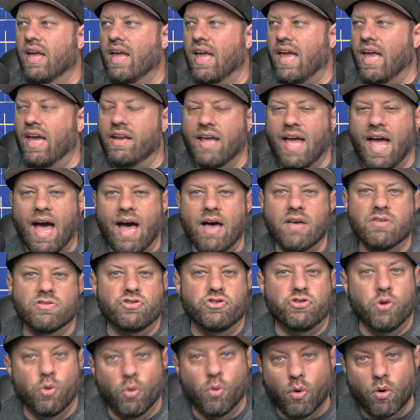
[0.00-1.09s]
it has
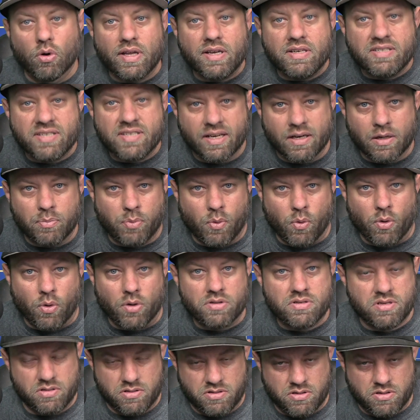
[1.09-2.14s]
dual antenna ports